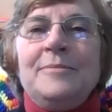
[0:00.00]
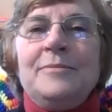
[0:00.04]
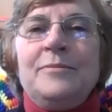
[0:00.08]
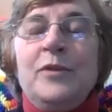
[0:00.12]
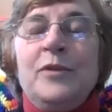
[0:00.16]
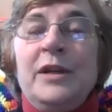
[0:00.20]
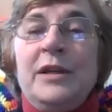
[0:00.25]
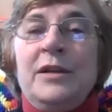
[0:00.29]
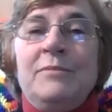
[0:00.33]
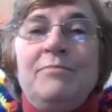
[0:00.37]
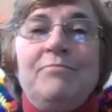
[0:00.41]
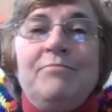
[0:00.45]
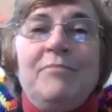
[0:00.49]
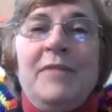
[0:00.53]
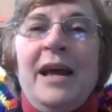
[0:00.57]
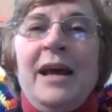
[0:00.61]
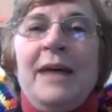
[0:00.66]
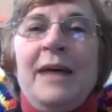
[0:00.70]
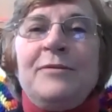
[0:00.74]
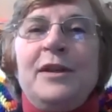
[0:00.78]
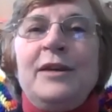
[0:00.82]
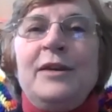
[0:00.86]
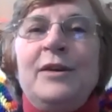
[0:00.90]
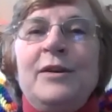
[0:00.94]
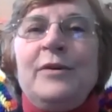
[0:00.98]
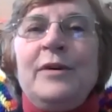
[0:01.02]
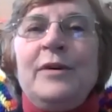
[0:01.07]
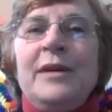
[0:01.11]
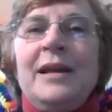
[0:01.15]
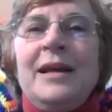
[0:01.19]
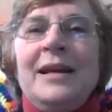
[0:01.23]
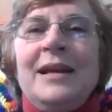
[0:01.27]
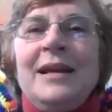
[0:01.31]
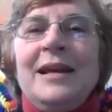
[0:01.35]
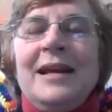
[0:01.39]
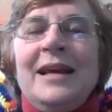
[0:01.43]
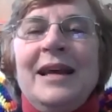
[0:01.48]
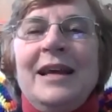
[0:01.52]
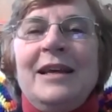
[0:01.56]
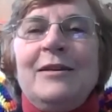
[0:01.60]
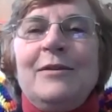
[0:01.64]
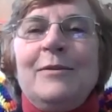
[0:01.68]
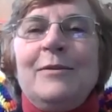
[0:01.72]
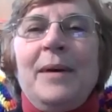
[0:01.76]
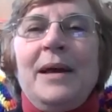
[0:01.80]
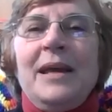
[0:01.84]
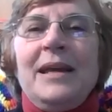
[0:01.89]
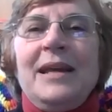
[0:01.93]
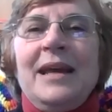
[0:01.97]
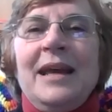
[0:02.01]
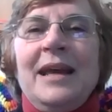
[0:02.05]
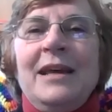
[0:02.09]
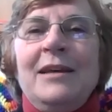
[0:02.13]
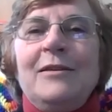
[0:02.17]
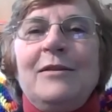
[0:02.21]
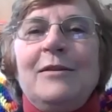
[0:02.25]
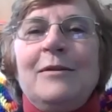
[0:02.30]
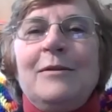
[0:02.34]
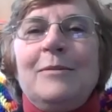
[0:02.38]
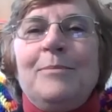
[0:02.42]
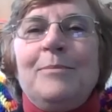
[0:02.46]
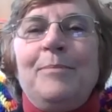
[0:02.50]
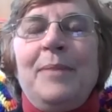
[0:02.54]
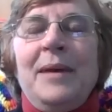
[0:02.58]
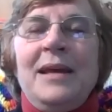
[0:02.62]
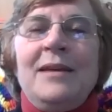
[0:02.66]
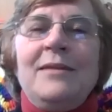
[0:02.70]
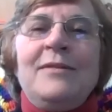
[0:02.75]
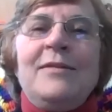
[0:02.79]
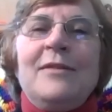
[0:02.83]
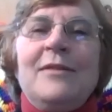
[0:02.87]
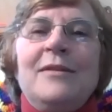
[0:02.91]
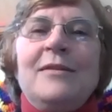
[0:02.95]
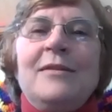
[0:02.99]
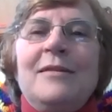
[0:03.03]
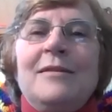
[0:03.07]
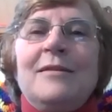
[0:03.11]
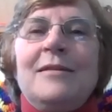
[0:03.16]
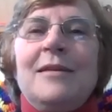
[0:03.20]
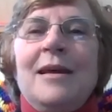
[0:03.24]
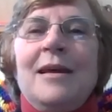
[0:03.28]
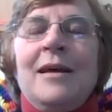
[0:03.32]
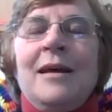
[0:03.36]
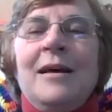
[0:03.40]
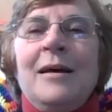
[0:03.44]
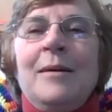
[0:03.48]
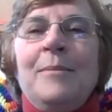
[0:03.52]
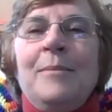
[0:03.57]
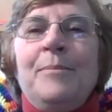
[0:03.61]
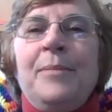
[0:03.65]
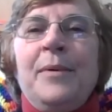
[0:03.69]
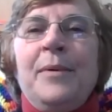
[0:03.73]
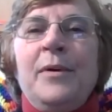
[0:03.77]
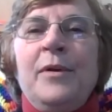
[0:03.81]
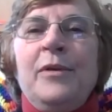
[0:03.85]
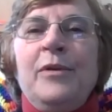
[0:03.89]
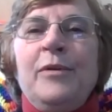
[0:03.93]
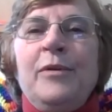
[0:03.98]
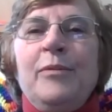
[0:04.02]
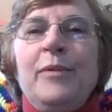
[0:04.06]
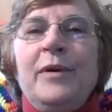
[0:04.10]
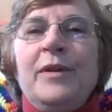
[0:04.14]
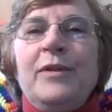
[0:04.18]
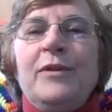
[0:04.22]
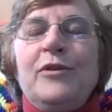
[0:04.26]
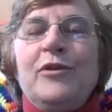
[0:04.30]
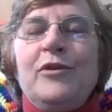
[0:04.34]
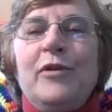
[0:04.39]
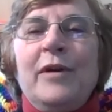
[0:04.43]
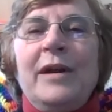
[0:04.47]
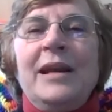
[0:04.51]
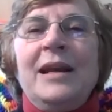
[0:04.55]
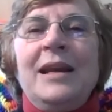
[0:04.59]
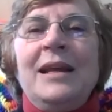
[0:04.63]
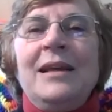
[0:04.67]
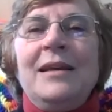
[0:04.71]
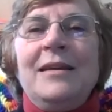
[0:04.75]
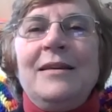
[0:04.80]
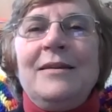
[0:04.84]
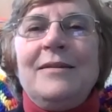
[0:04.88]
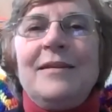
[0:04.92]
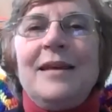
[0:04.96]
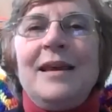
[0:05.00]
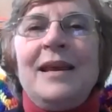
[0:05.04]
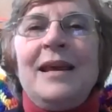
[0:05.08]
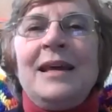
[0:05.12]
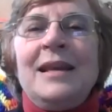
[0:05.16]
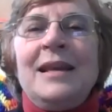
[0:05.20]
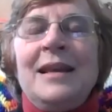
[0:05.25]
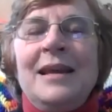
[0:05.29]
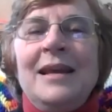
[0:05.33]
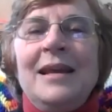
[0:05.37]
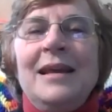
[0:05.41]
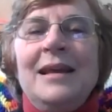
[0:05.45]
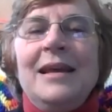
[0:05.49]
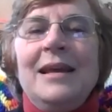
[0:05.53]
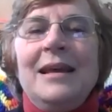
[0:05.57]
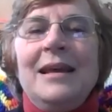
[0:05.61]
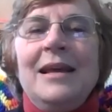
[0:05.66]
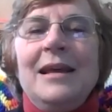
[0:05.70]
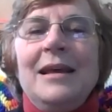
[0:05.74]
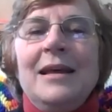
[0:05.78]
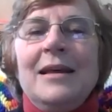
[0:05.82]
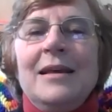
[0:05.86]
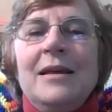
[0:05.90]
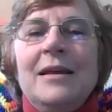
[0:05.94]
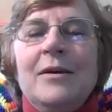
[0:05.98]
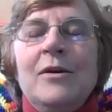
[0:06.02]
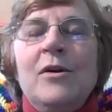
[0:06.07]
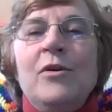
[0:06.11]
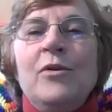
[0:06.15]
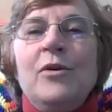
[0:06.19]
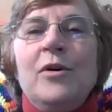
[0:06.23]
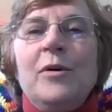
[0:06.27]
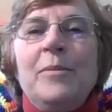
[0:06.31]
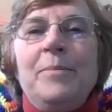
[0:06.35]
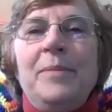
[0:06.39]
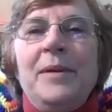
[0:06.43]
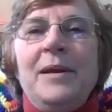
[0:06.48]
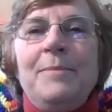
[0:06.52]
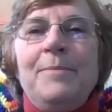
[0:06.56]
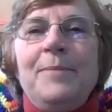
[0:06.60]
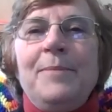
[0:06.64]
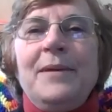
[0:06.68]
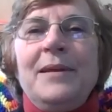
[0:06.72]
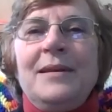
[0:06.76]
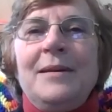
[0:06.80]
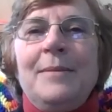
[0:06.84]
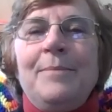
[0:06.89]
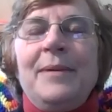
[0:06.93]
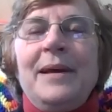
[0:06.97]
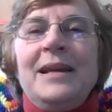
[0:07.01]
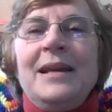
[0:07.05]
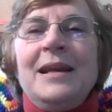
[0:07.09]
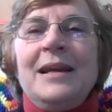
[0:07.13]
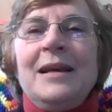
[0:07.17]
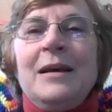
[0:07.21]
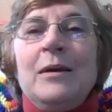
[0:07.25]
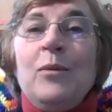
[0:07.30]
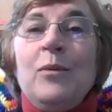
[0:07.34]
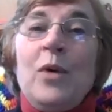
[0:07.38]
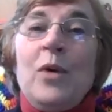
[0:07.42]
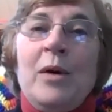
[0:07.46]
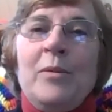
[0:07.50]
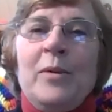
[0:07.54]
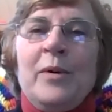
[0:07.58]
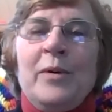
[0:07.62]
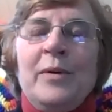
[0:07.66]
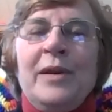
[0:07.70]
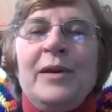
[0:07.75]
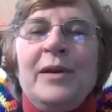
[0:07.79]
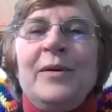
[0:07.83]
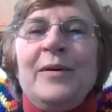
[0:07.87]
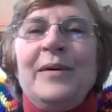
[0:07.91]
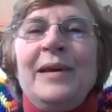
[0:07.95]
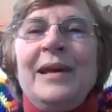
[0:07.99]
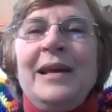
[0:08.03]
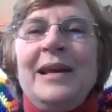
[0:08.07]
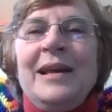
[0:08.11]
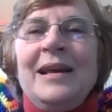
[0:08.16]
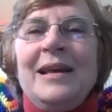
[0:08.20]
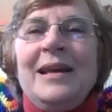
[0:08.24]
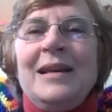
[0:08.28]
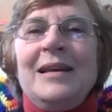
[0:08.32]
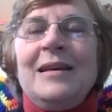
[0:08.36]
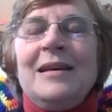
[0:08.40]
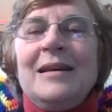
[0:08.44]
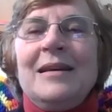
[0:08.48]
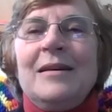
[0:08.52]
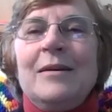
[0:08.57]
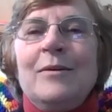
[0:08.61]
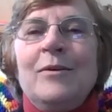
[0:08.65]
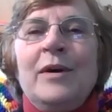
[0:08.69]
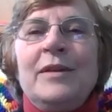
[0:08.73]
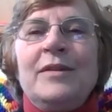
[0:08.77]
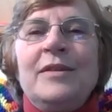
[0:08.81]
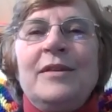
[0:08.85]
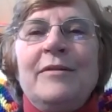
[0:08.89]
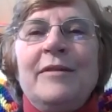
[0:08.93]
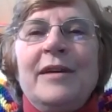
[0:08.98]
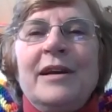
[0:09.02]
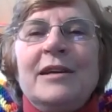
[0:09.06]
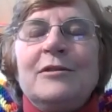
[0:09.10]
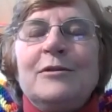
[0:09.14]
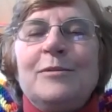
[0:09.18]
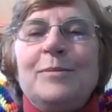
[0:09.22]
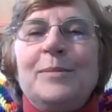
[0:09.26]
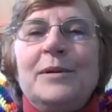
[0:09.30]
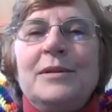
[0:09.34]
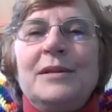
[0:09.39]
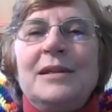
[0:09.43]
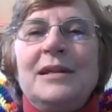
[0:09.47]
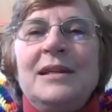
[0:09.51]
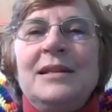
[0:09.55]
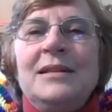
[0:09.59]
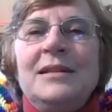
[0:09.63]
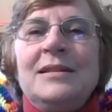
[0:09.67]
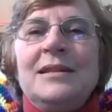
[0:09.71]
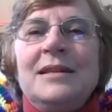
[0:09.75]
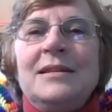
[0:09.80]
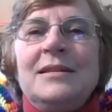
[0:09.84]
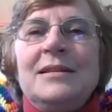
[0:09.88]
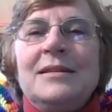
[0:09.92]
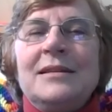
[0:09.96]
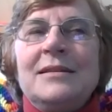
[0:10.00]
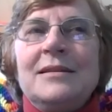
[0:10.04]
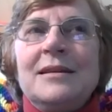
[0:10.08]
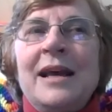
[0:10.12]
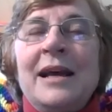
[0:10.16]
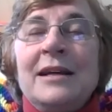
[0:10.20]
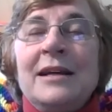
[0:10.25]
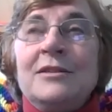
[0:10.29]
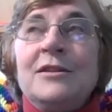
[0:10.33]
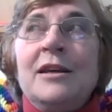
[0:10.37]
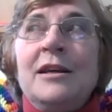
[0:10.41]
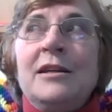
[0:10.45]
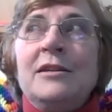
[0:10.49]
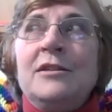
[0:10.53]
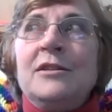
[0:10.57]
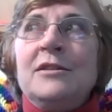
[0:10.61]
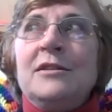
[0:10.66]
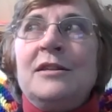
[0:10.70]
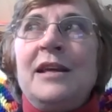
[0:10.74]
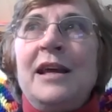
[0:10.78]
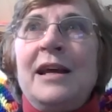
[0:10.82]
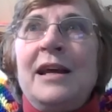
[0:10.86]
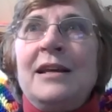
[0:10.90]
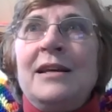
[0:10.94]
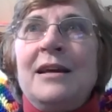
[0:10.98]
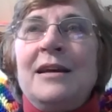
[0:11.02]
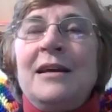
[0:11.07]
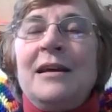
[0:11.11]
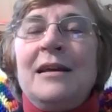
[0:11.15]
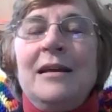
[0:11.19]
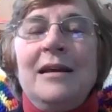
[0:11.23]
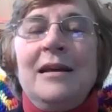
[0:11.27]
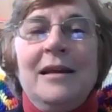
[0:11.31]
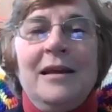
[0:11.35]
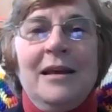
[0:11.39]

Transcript: We have to do it on a case-by-case basis, both with trainees and local people, depending on what we're doing and what their expertise is. Actually, I just had